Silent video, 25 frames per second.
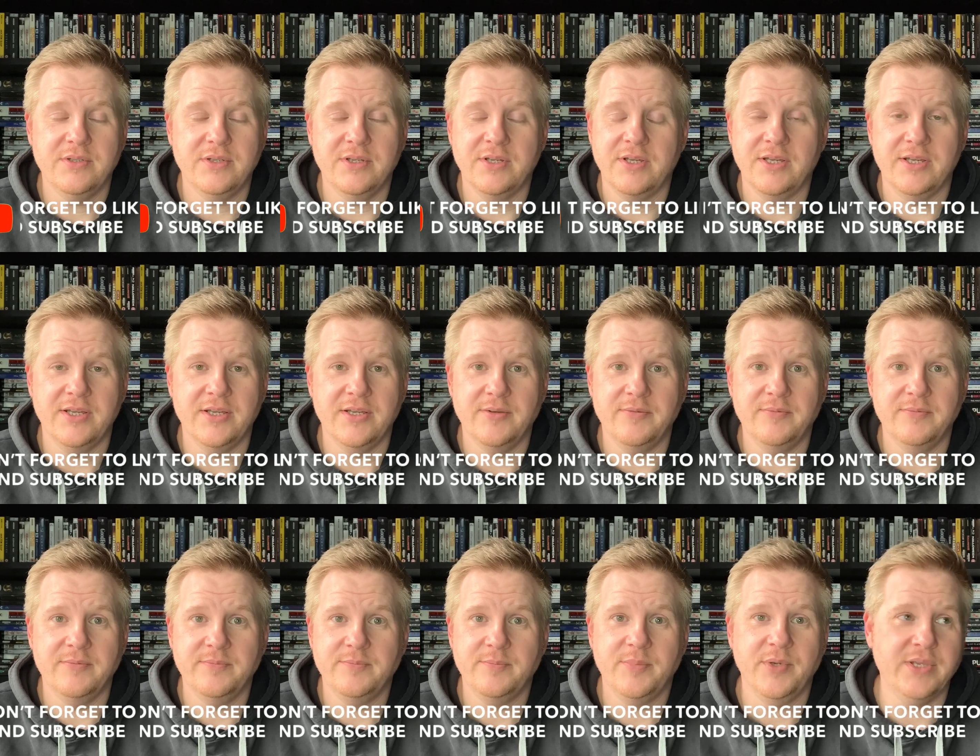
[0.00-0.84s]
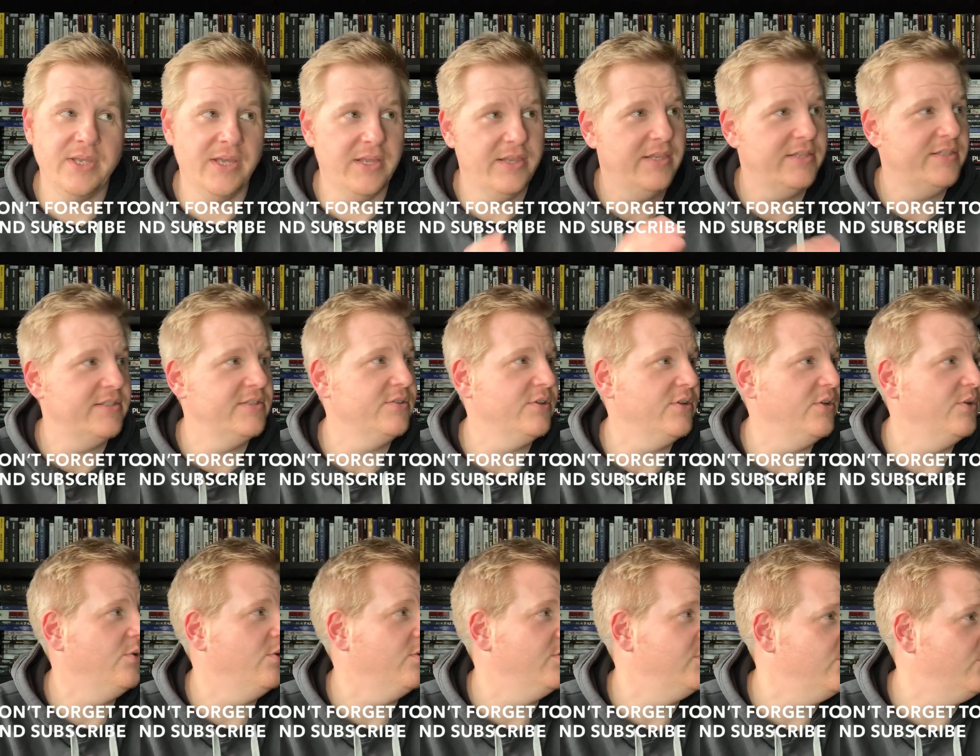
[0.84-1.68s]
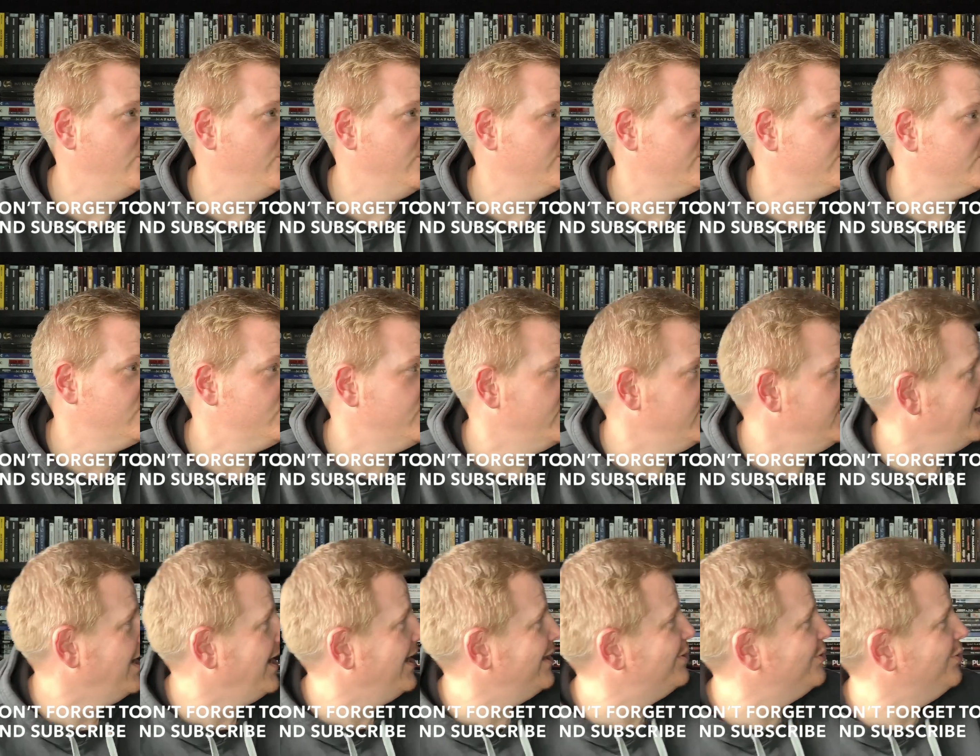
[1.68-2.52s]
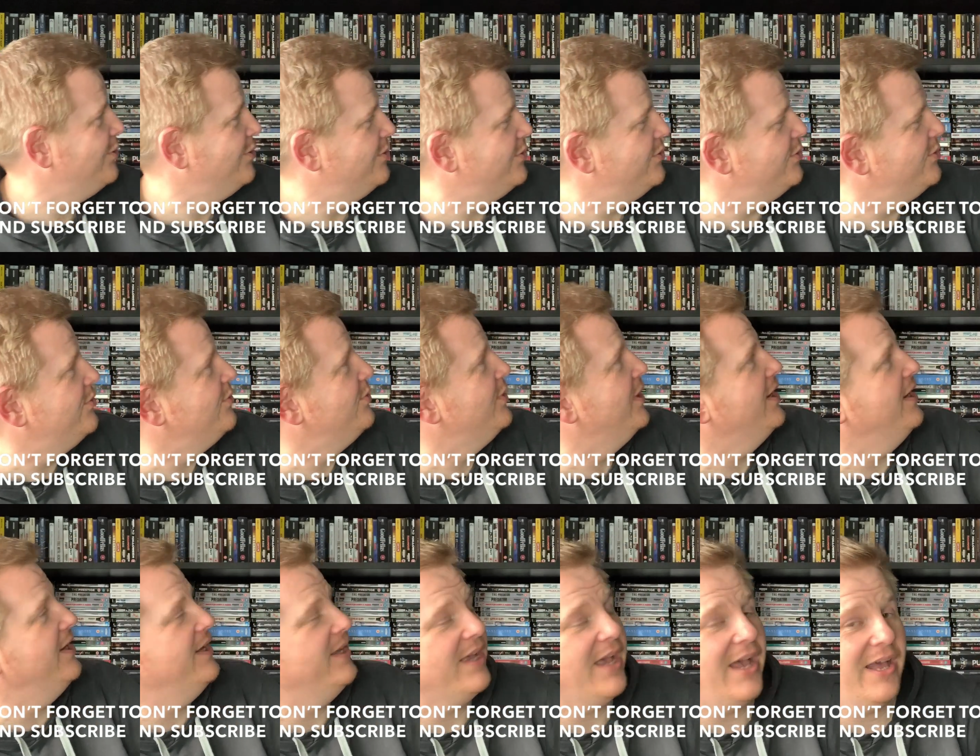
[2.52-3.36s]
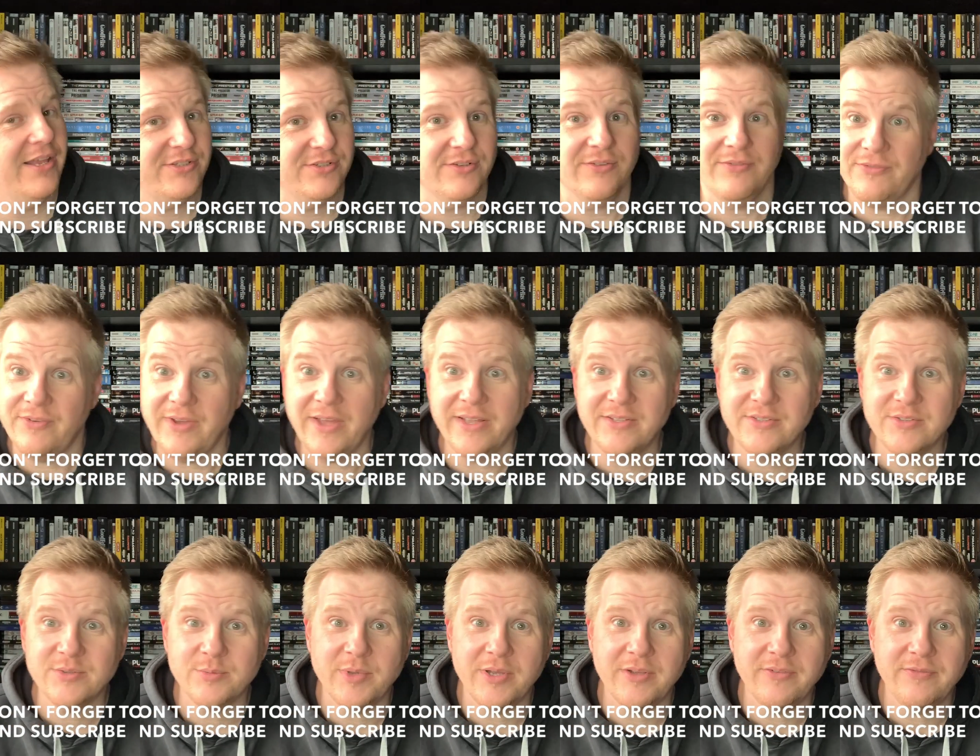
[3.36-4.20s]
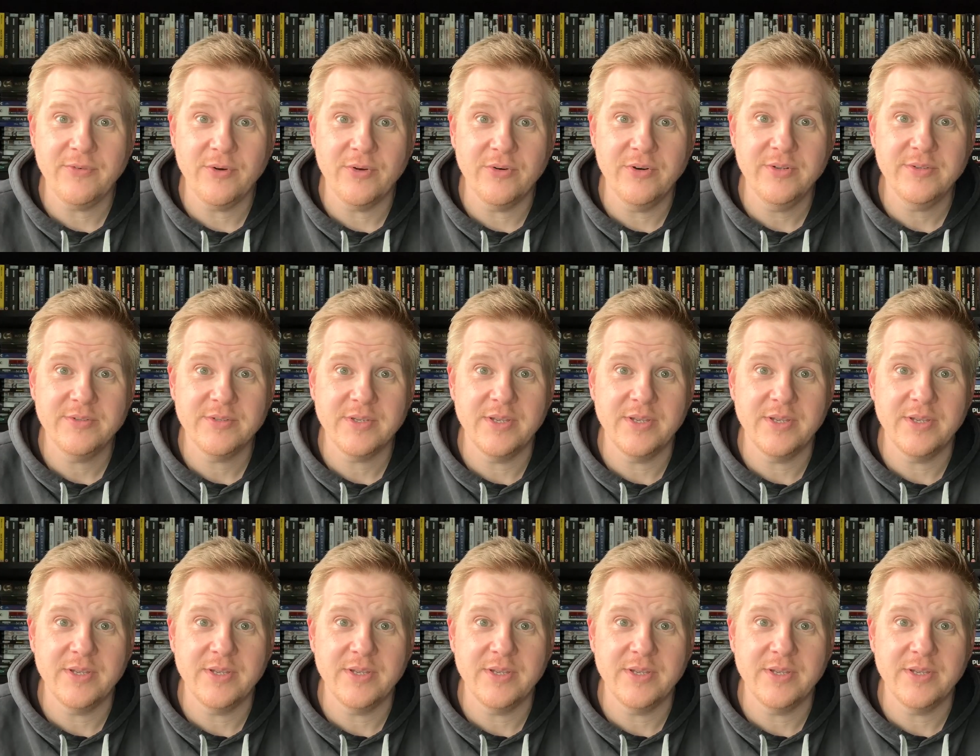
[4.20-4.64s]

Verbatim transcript: Um, but yeah, this is going to go on the wall somewhere. I don't know where. I shall find somewhere for it.